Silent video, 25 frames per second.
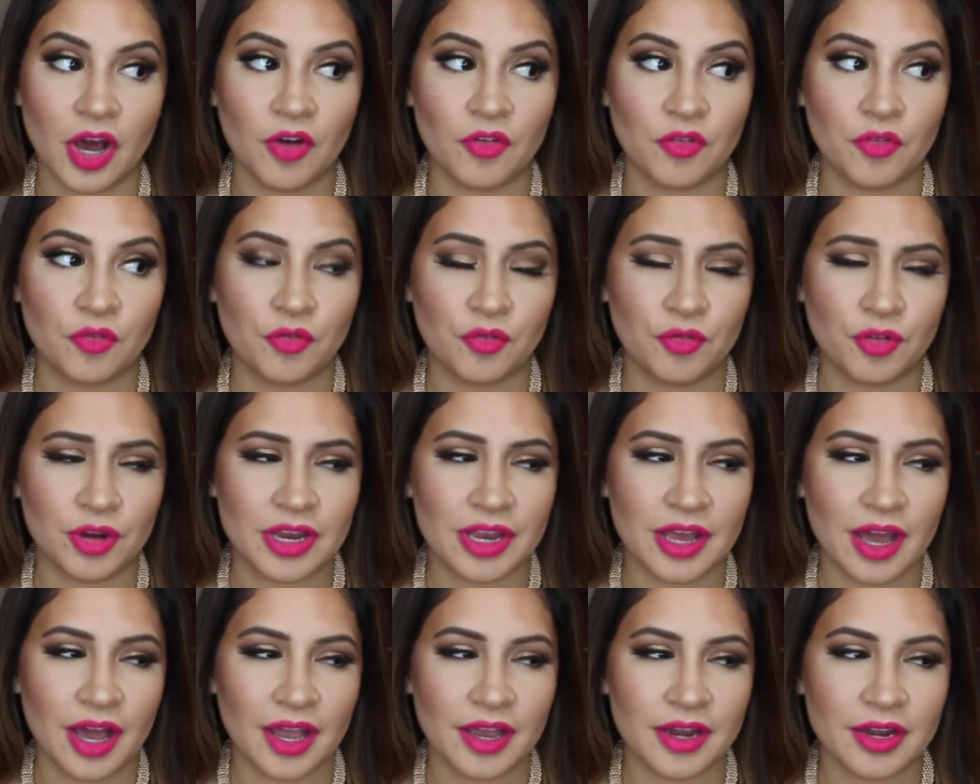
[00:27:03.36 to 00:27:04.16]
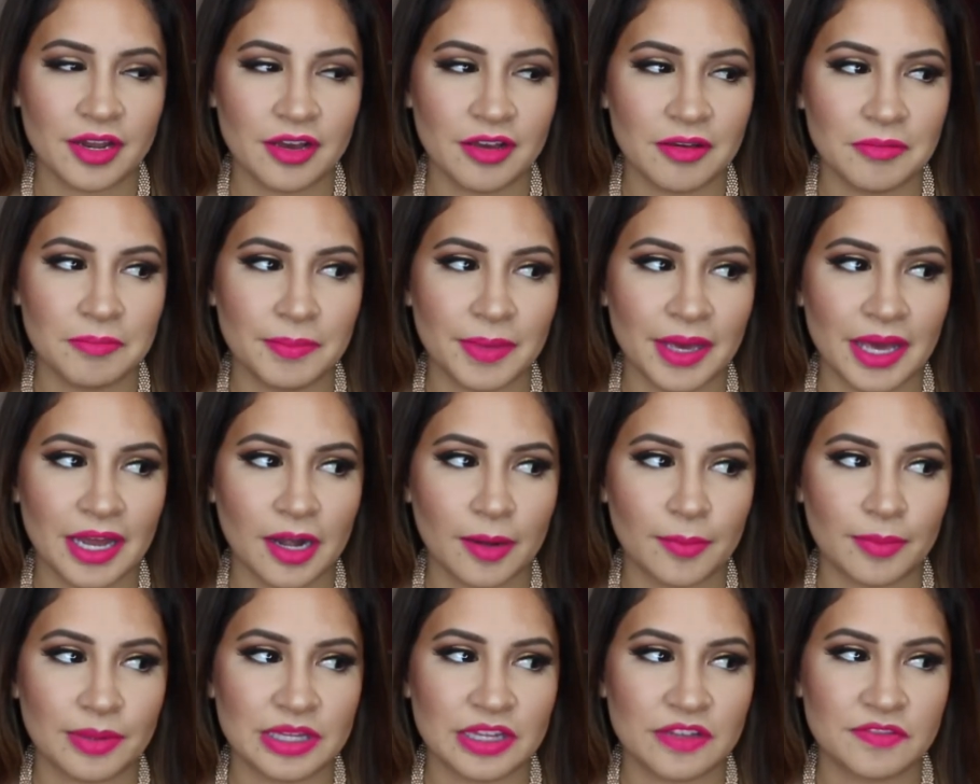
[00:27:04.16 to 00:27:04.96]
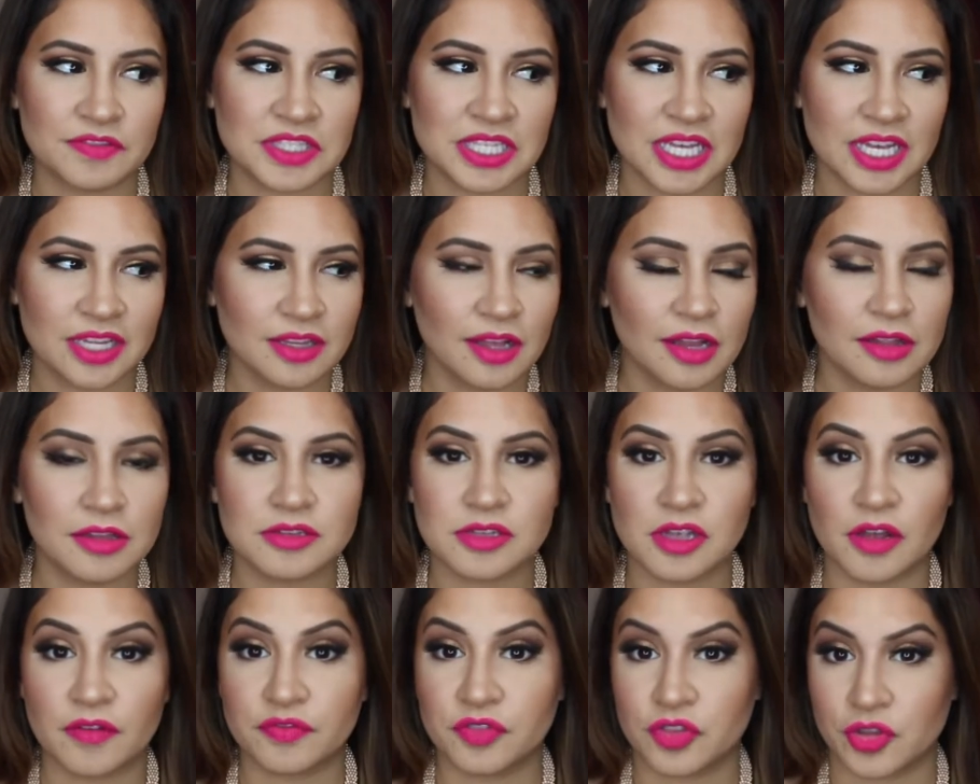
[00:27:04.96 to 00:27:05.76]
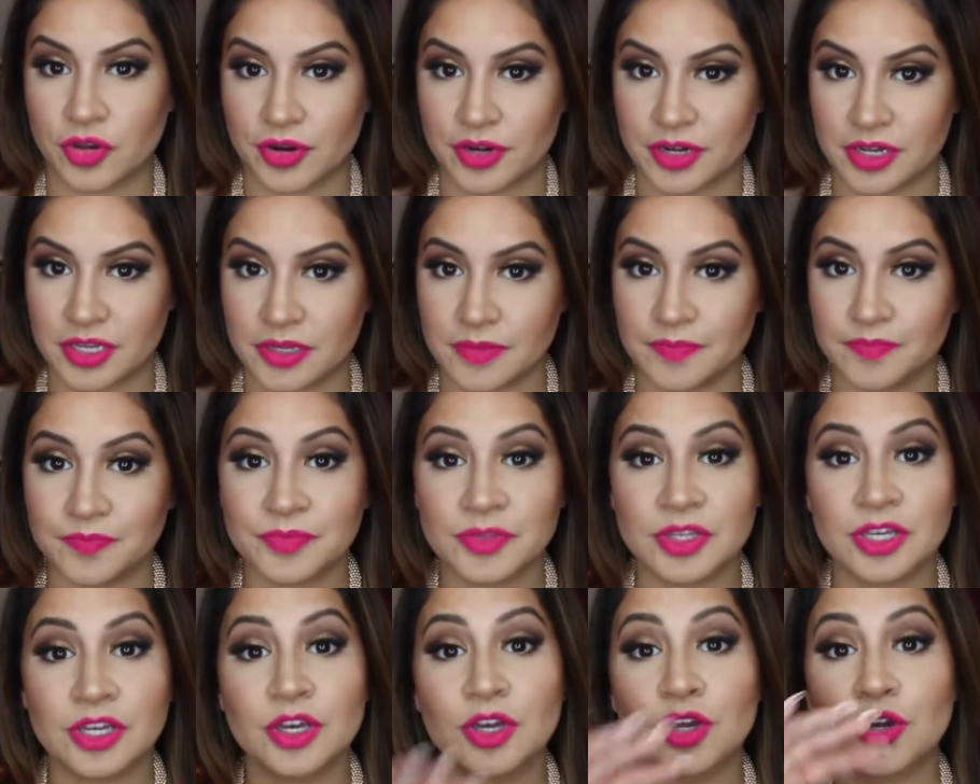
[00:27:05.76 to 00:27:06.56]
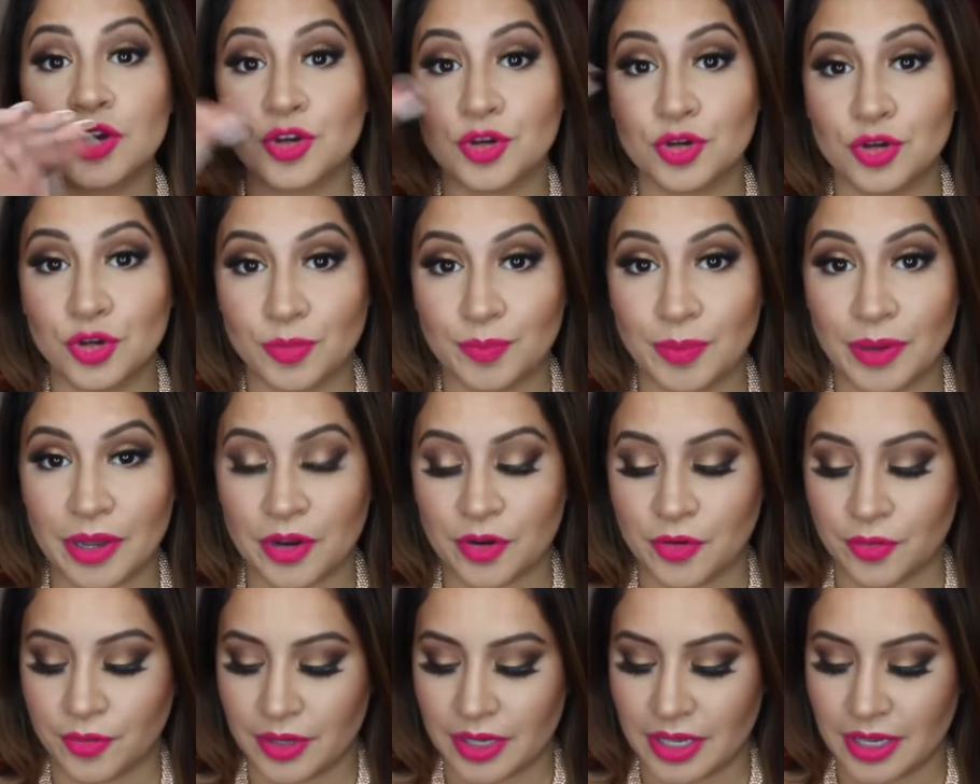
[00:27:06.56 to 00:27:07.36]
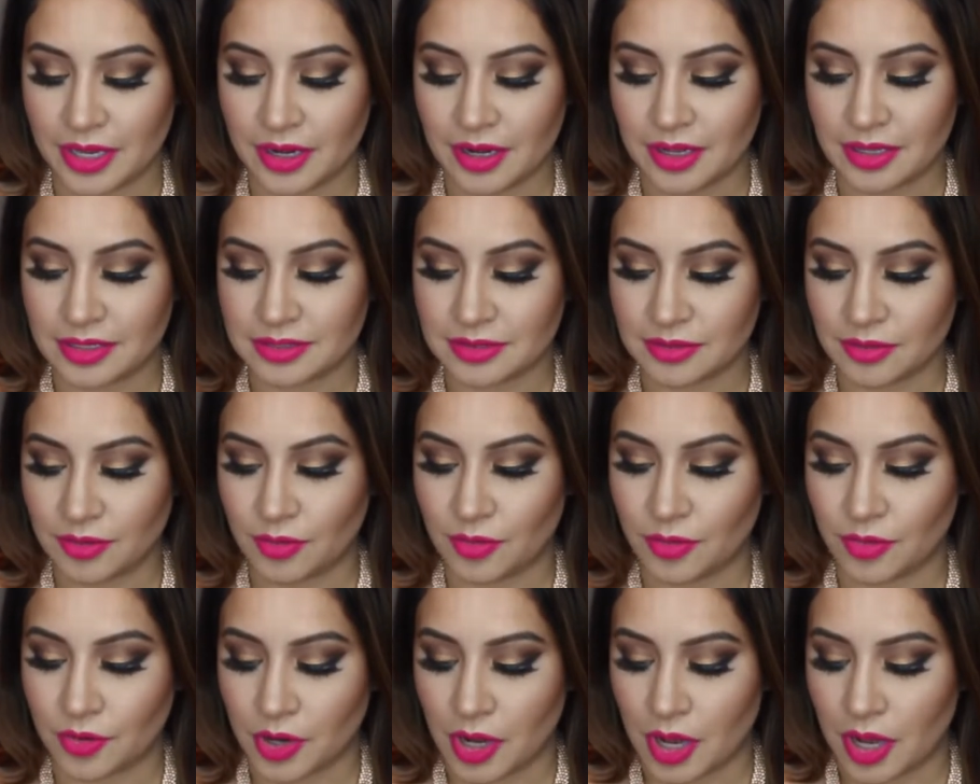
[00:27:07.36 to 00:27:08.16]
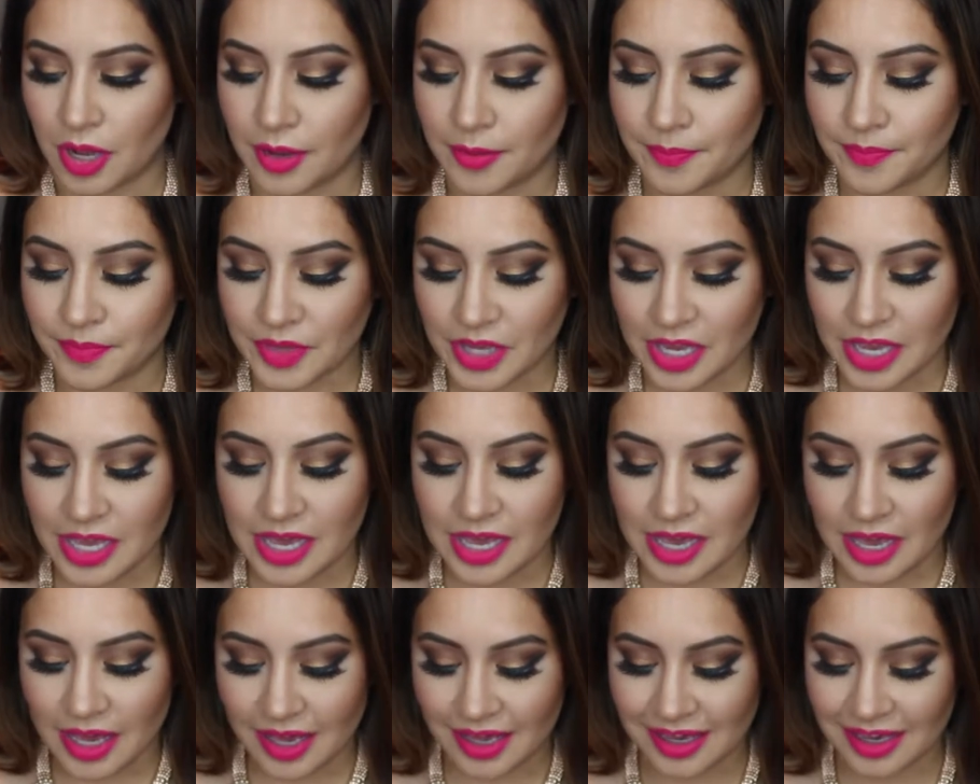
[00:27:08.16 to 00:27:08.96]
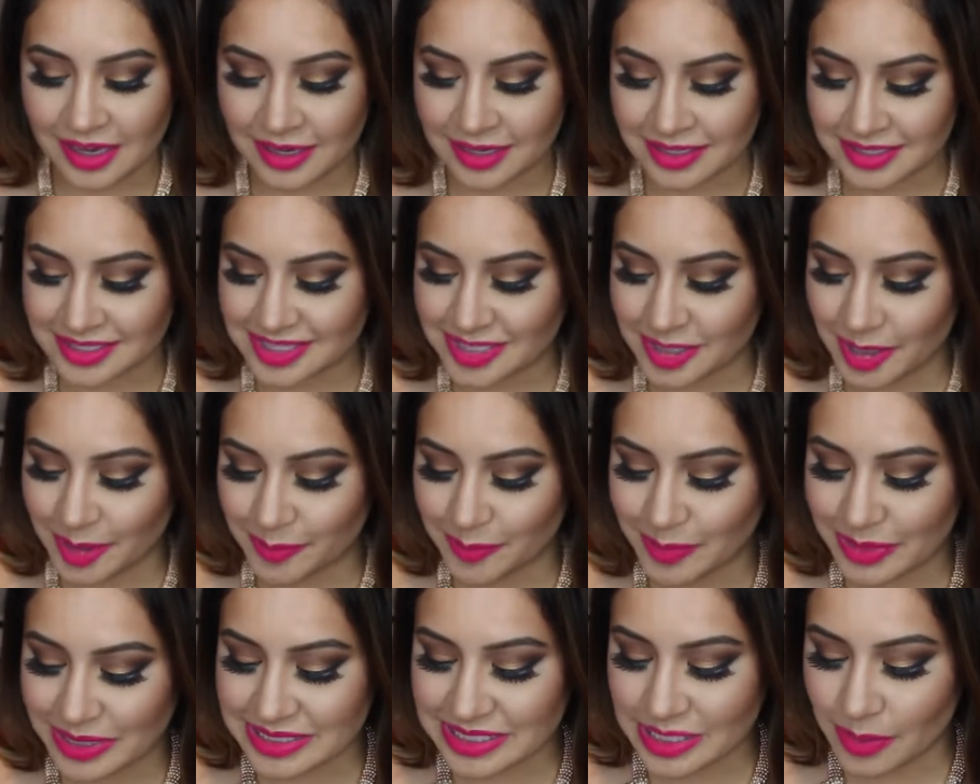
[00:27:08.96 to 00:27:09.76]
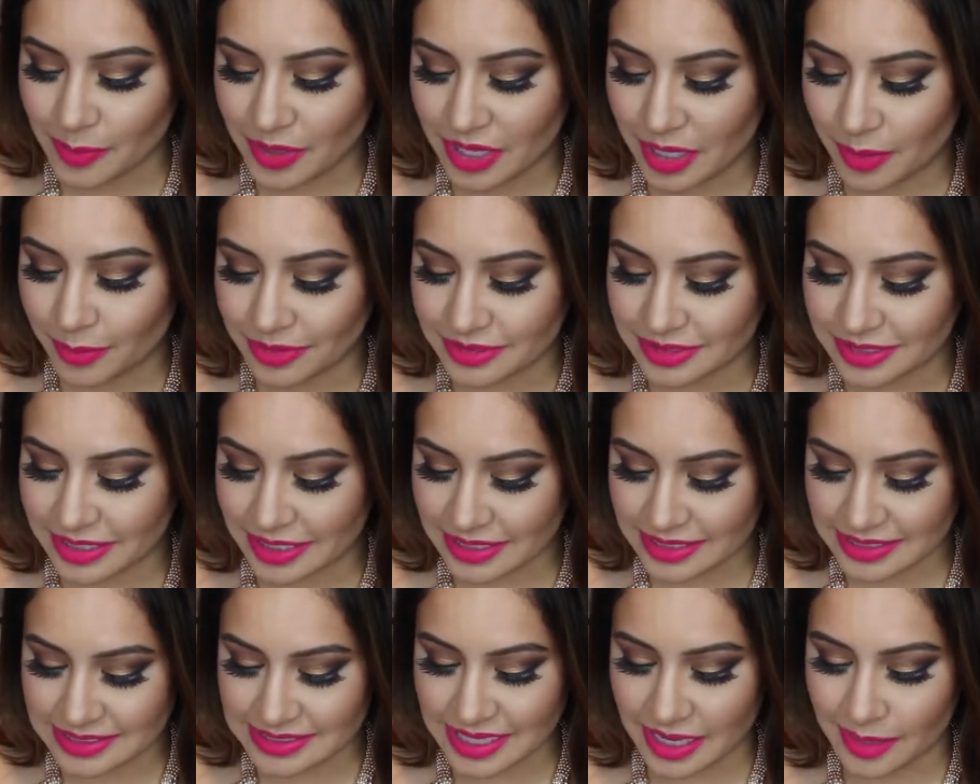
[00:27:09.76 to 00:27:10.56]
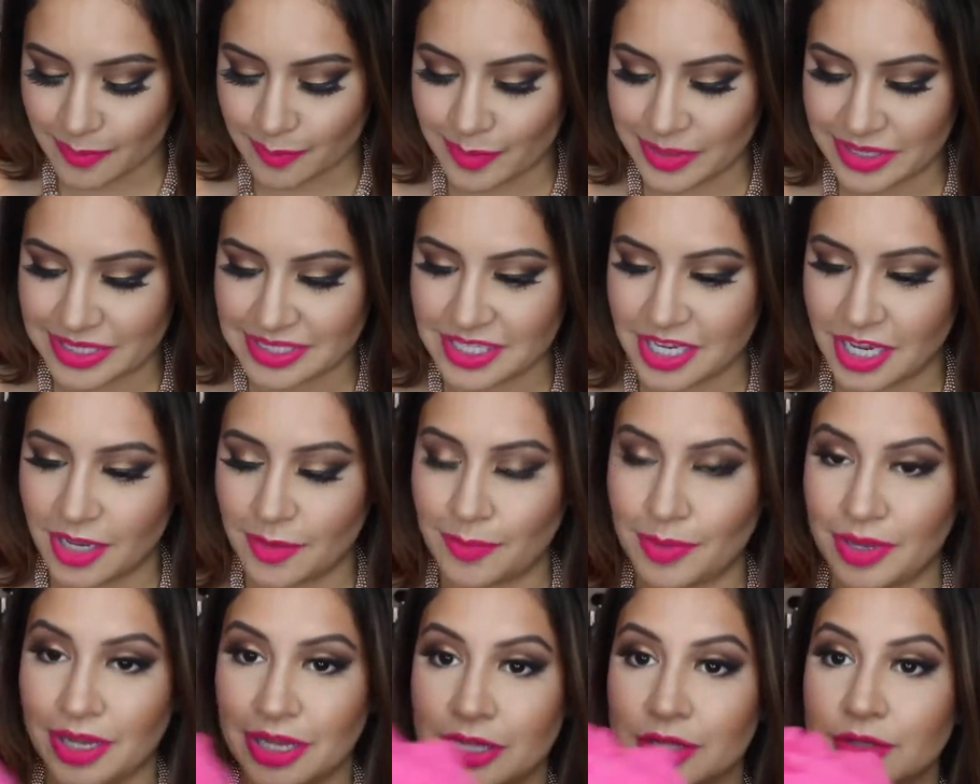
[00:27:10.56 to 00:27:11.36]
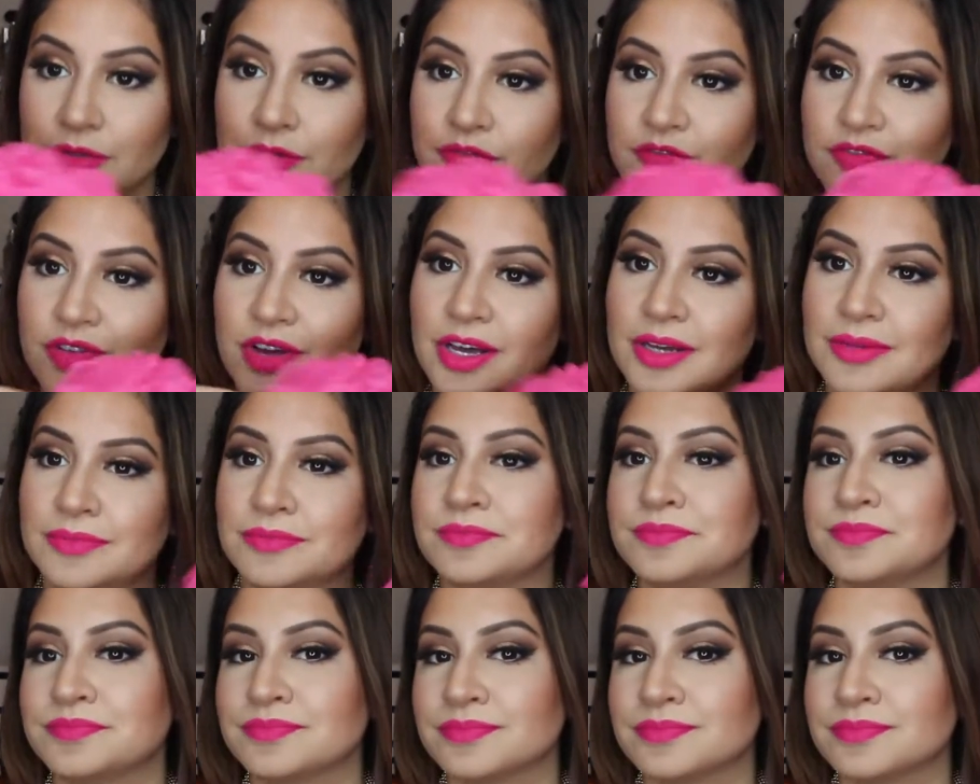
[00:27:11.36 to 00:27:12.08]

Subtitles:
a free item, and I believe $10 off 30. Coupon queen or not. So I picked up a couple things. I picked up a loofah